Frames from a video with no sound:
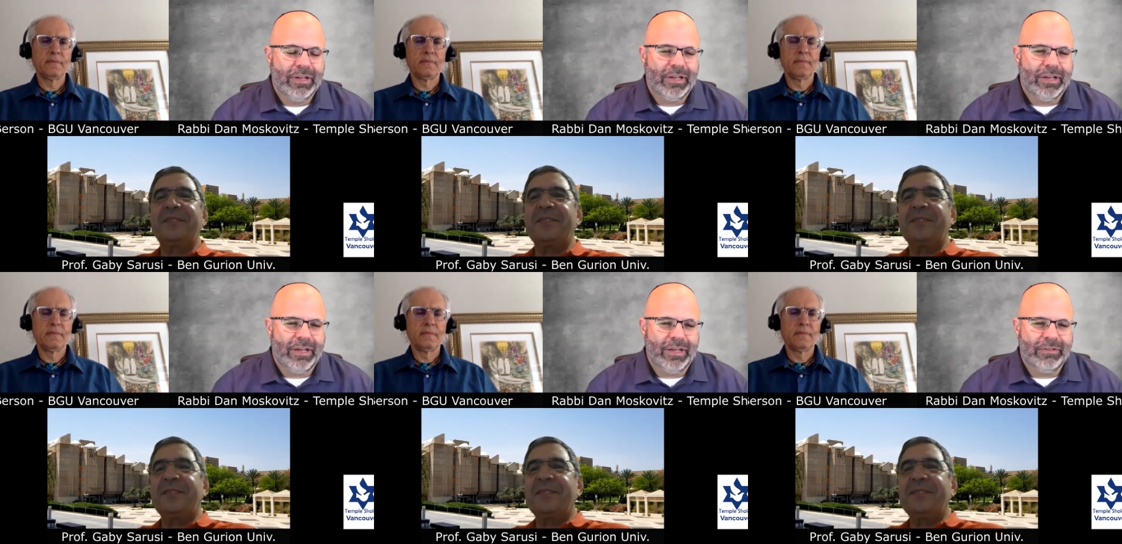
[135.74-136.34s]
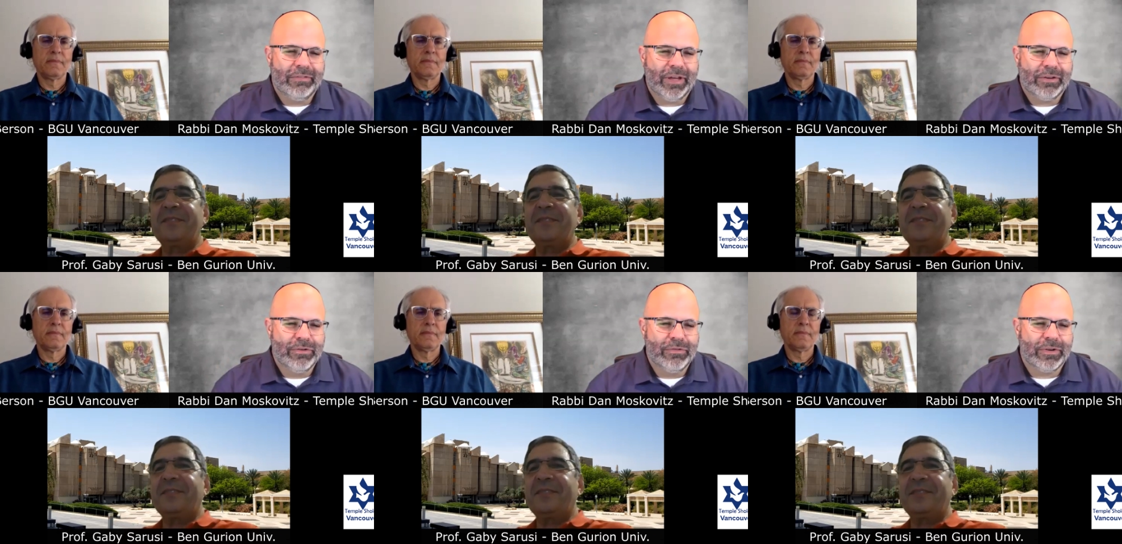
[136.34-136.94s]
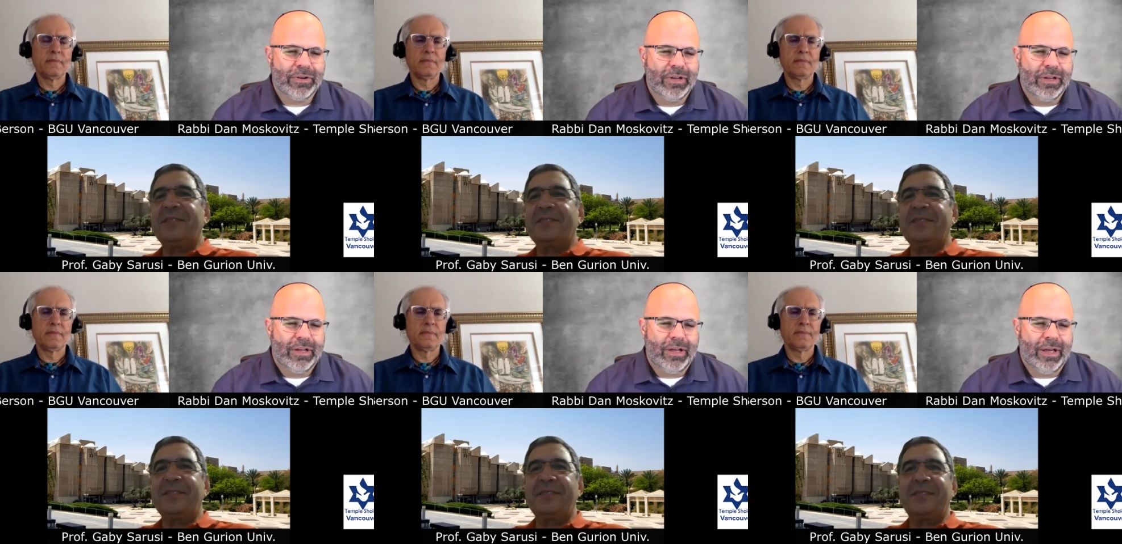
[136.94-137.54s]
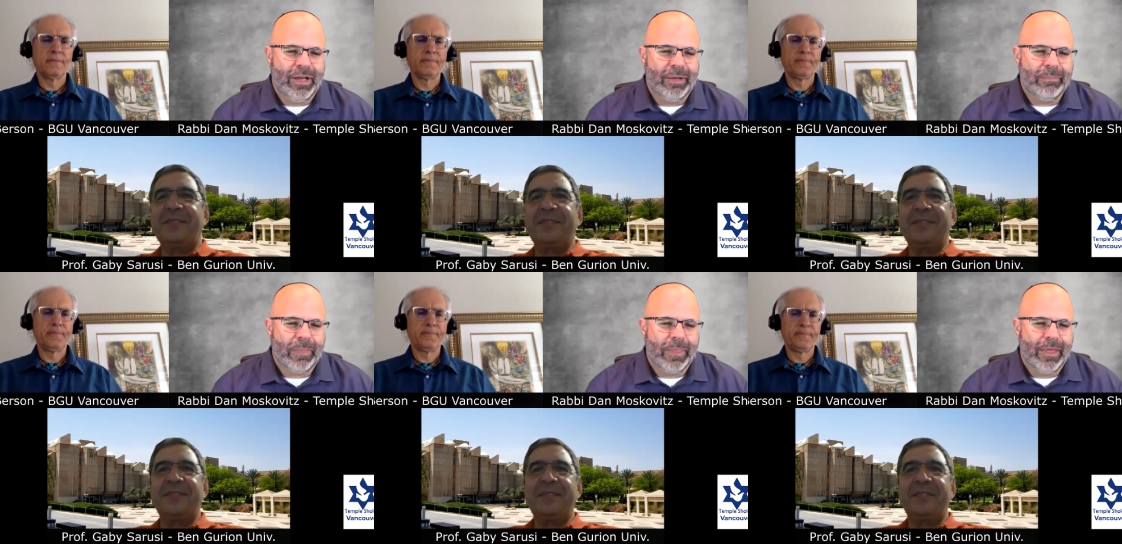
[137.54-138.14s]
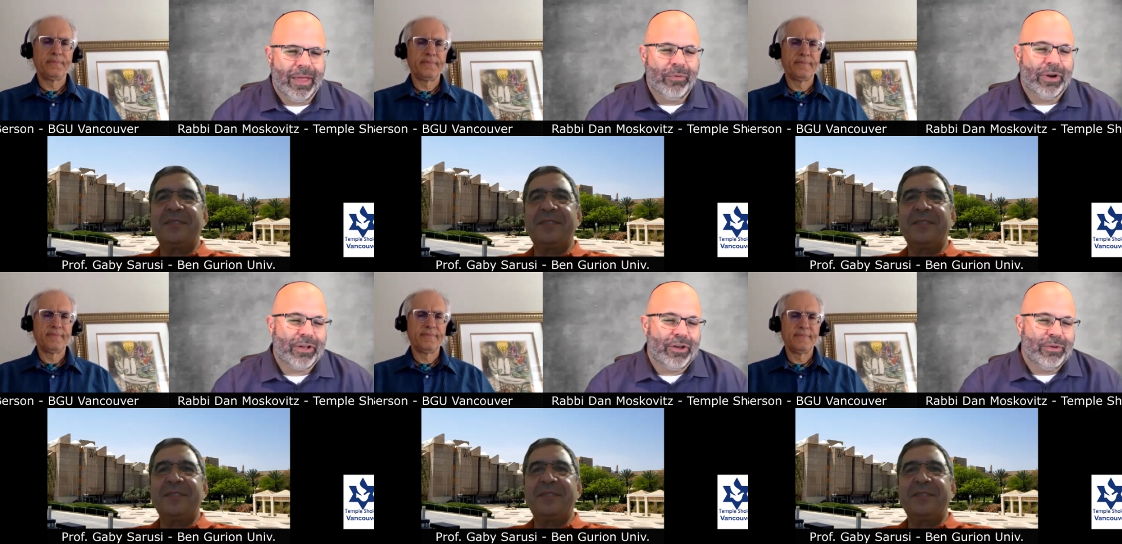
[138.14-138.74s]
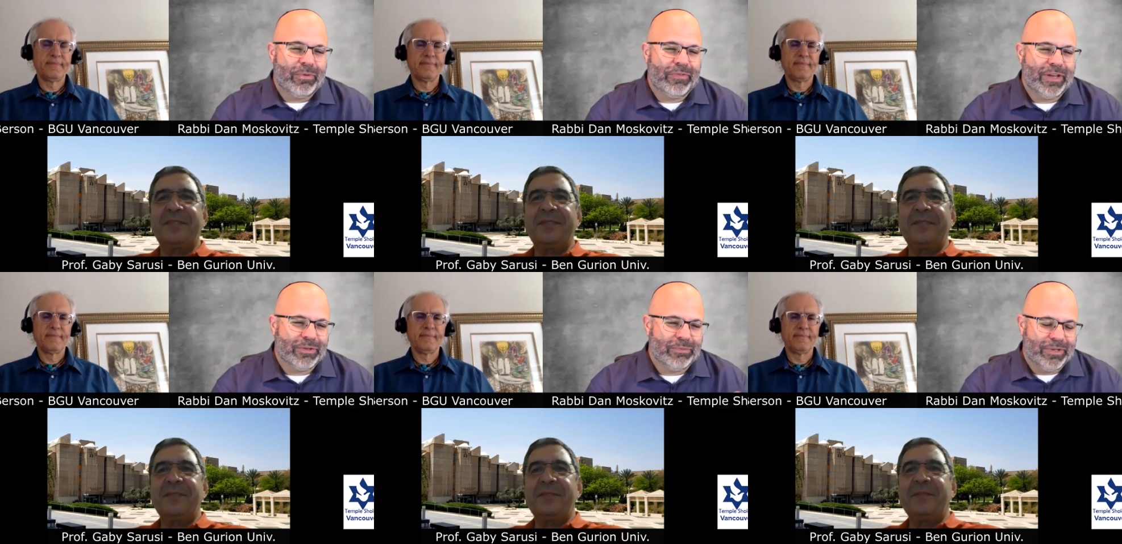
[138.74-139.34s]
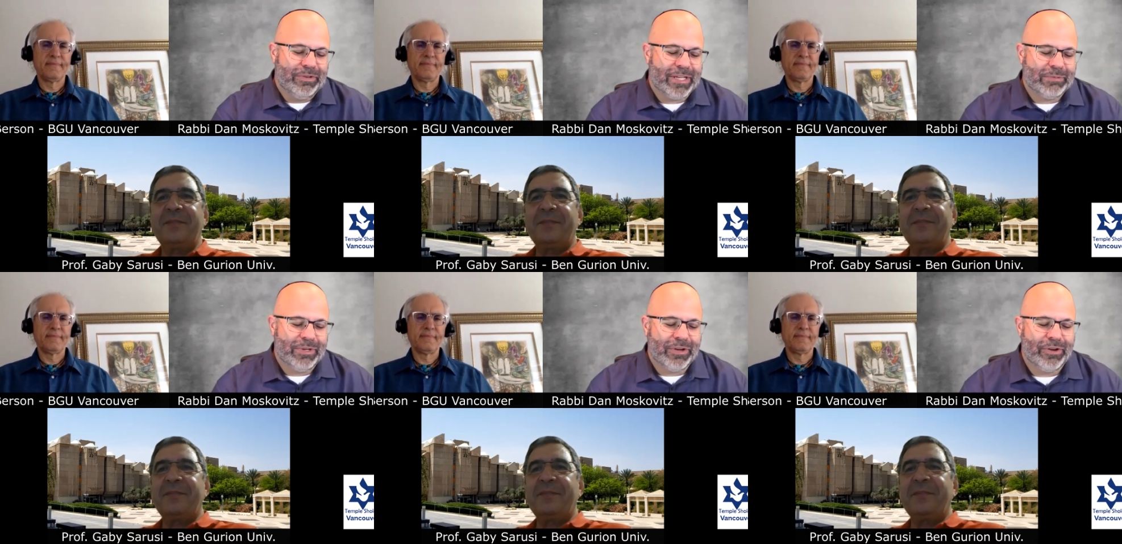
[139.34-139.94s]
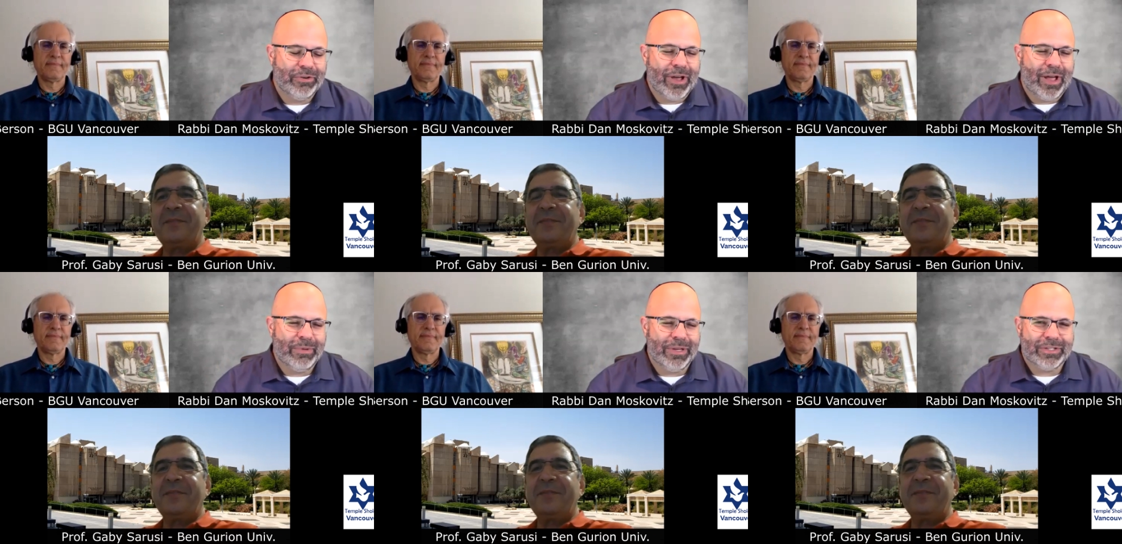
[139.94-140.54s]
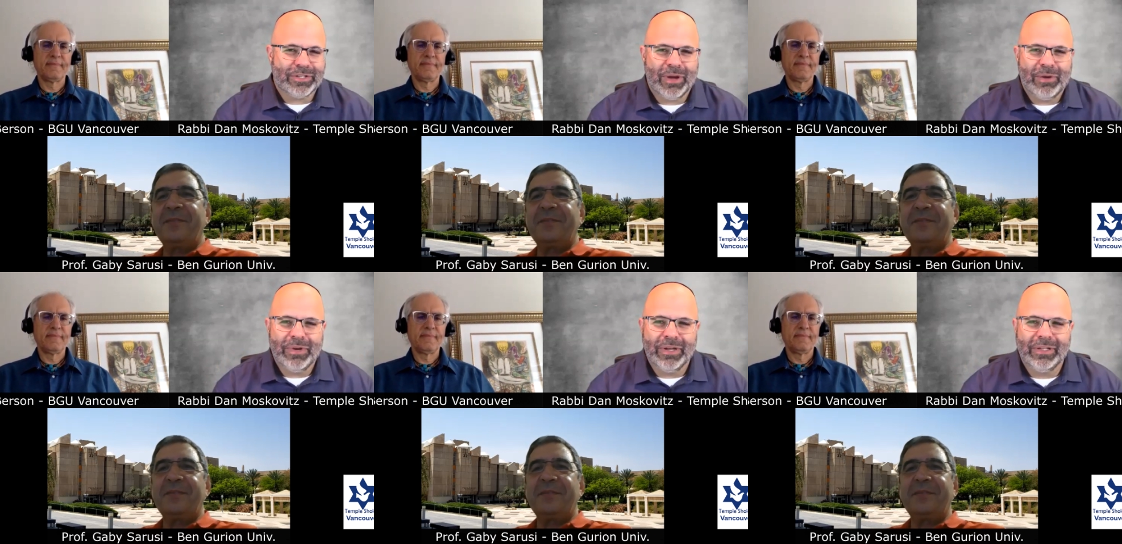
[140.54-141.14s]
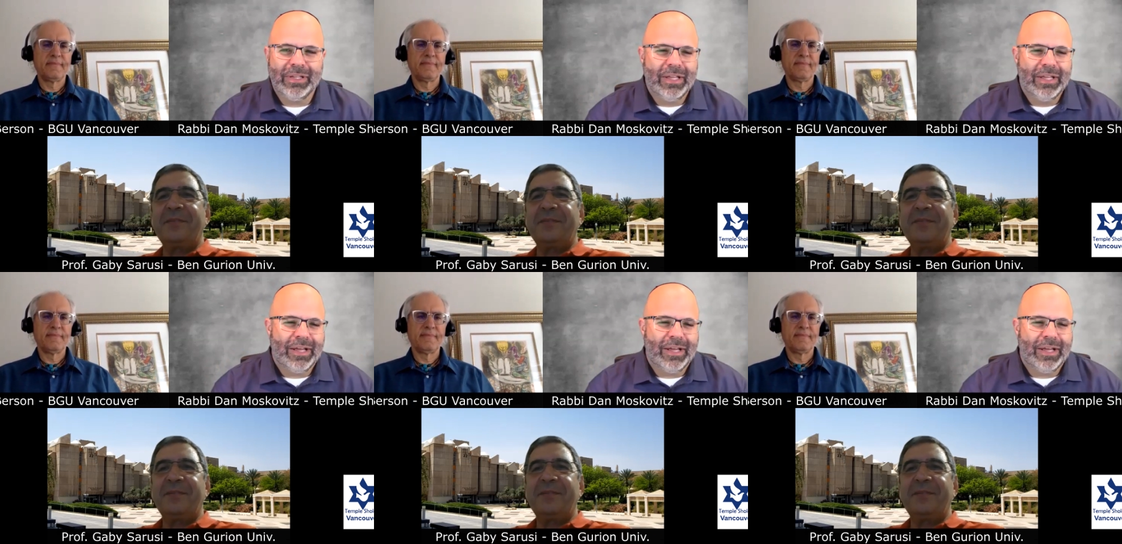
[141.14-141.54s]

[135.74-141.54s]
Speaker 1: uh, in Vancouver. Um, I want to call you professor, but you asked me to call you Gabi, and so I will.